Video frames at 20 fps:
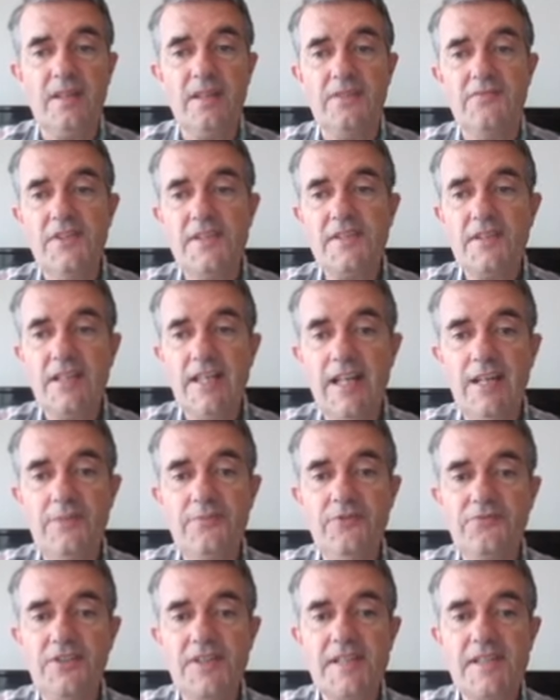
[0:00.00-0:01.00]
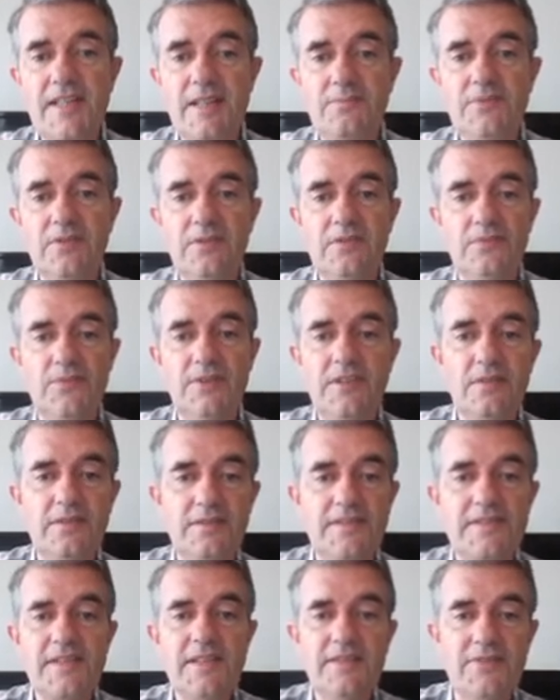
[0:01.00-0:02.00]
This can happen, for example, we can
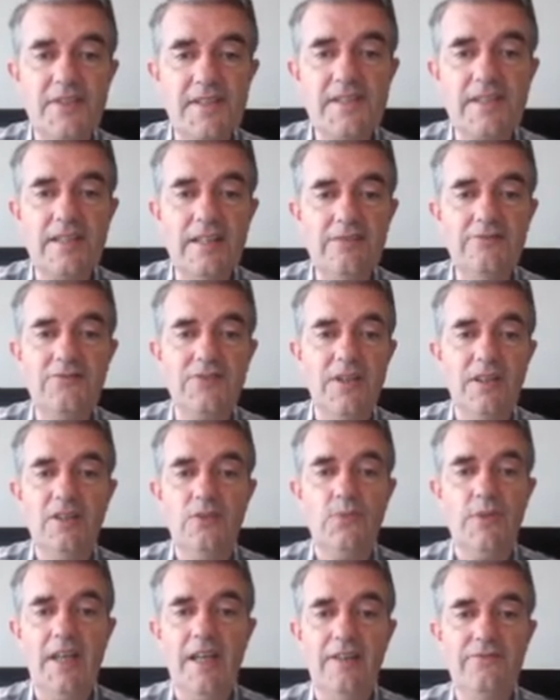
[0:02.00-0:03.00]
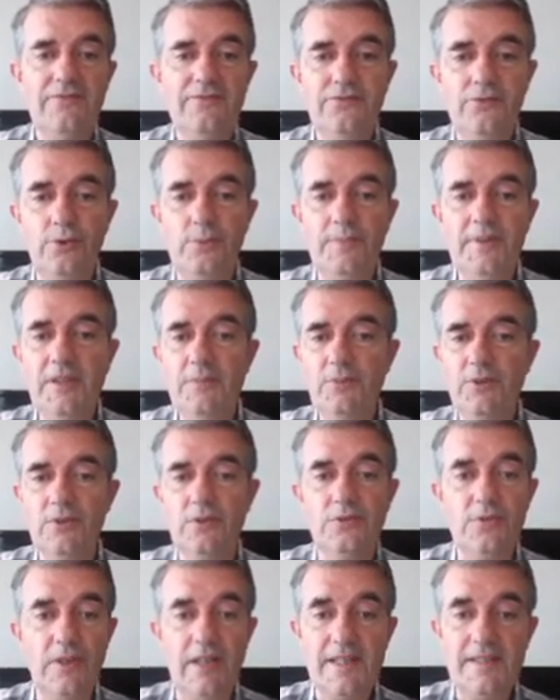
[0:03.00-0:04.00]
see this if we have 4 people
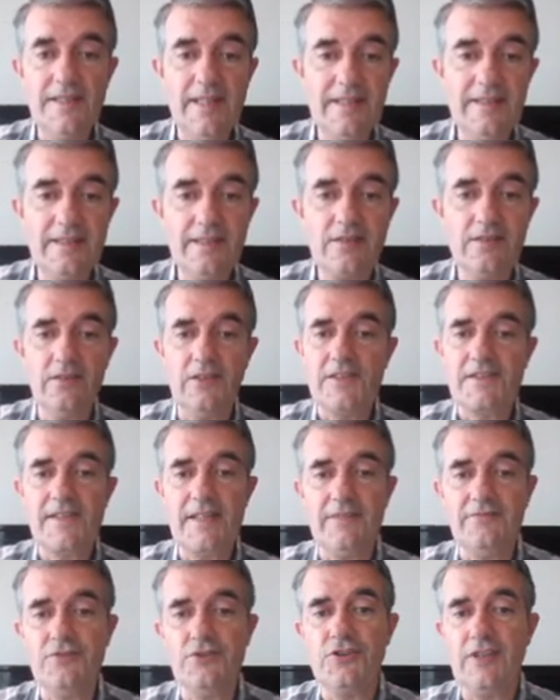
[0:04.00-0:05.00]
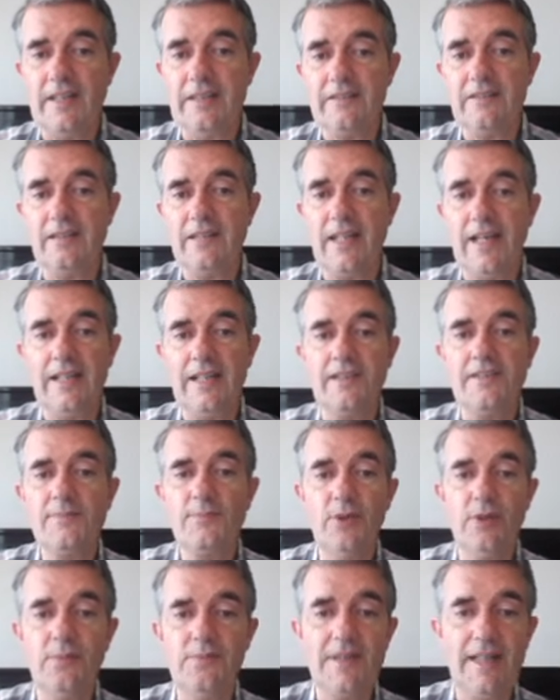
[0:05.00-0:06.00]
who are identical except for gender, Alice,
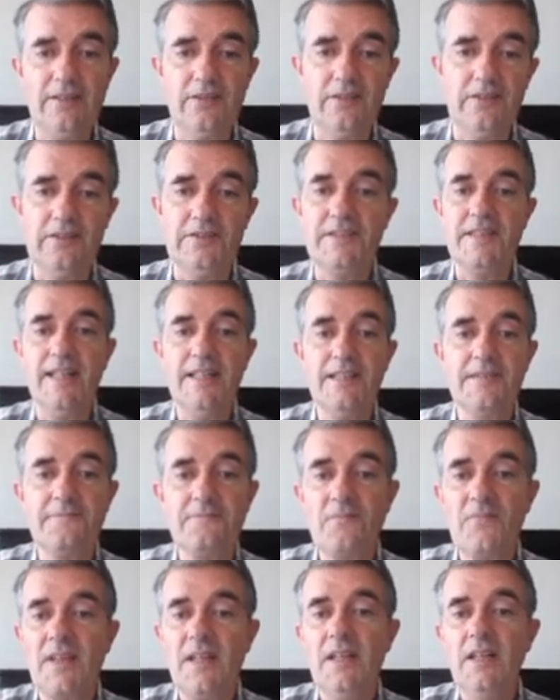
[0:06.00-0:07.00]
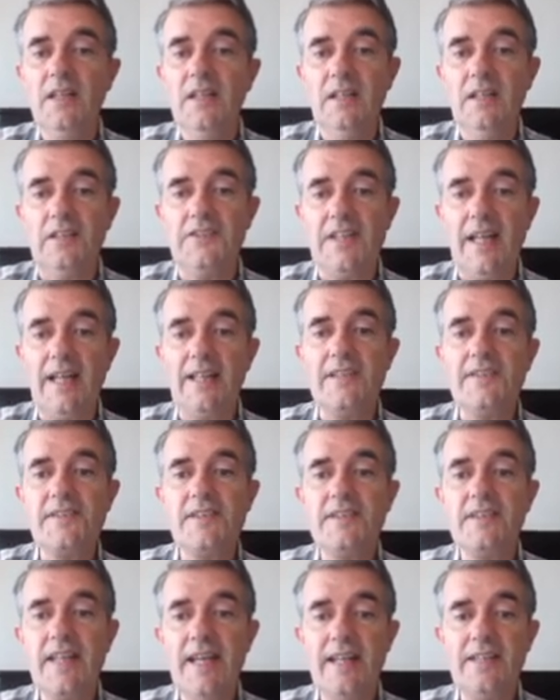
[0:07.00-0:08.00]
Bob, Carol and Dan, and Alice
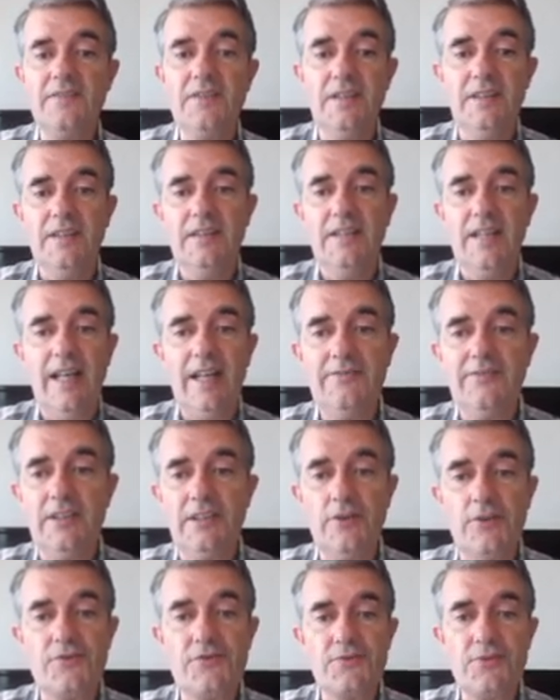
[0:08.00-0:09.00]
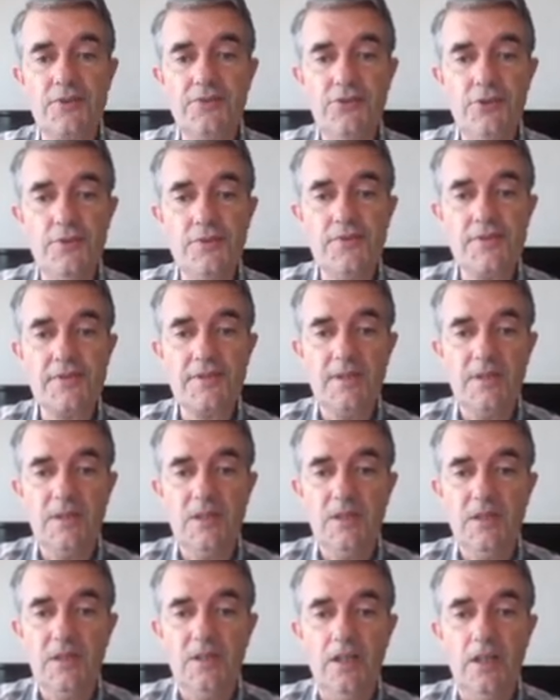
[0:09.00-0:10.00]
and Dan have their loans refused,
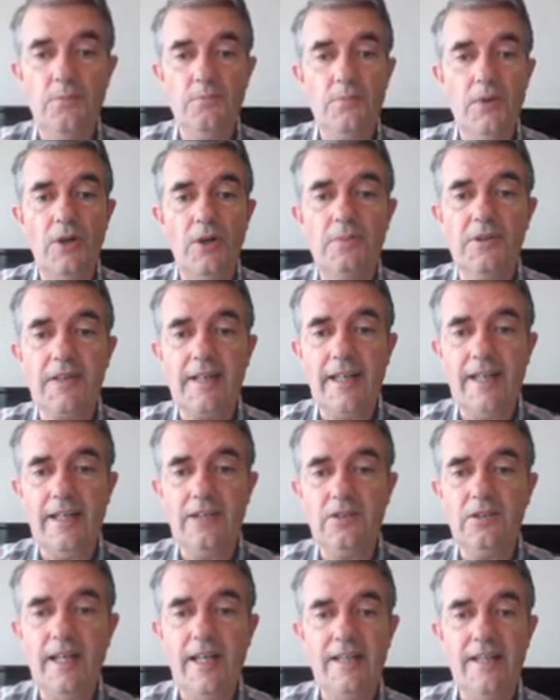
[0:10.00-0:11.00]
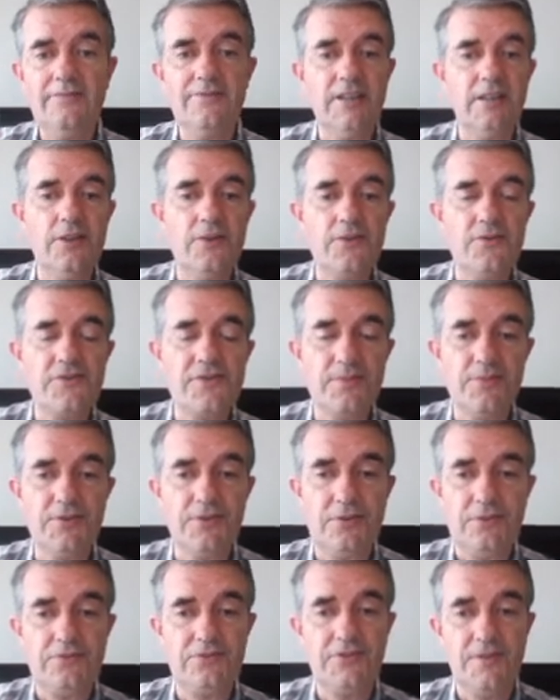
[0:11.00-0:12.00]
and Bob and Carol have their loans
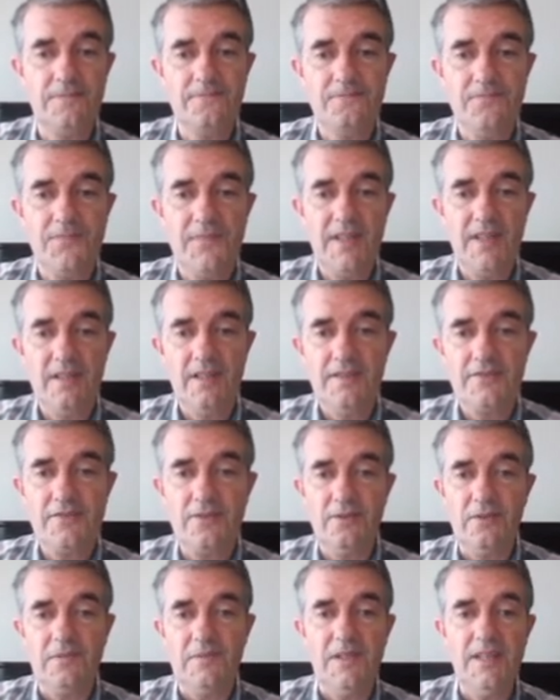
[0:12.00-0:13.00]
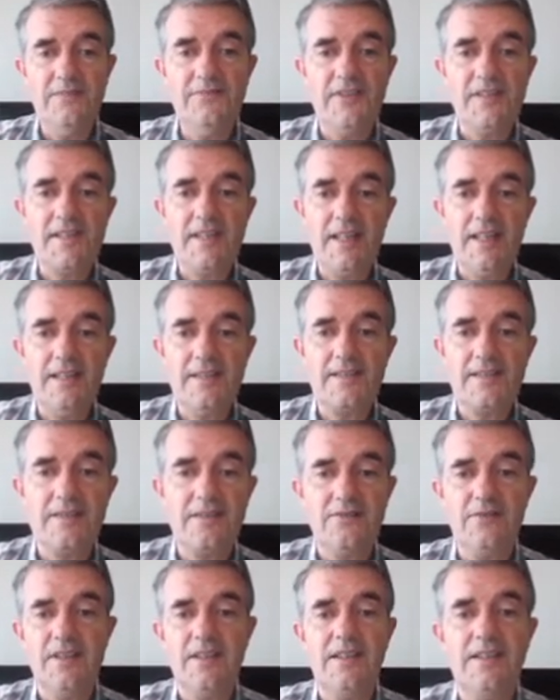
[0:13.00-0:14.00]
approved. So in this case,
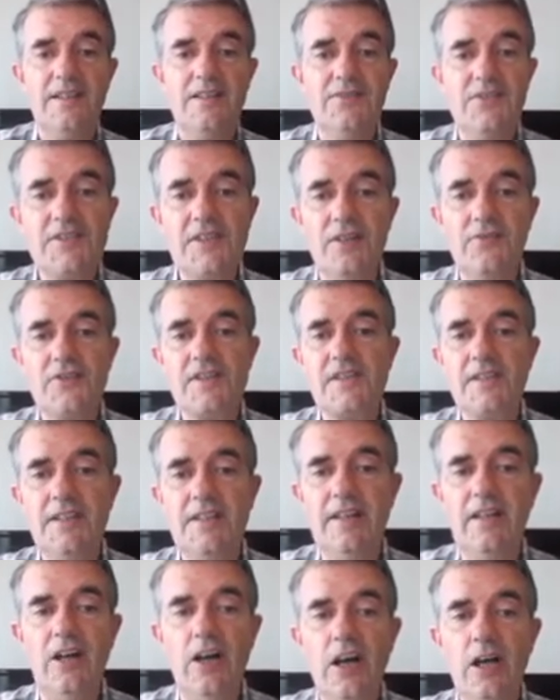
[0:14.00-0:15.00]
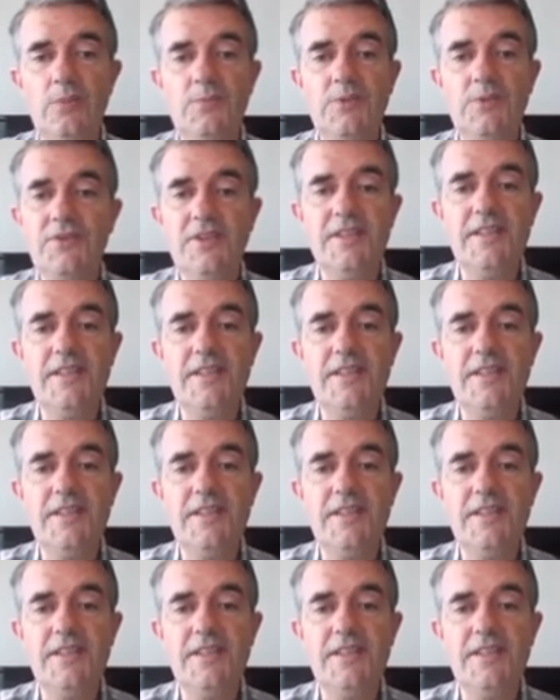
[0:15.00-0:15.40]
there's obviously arbitrary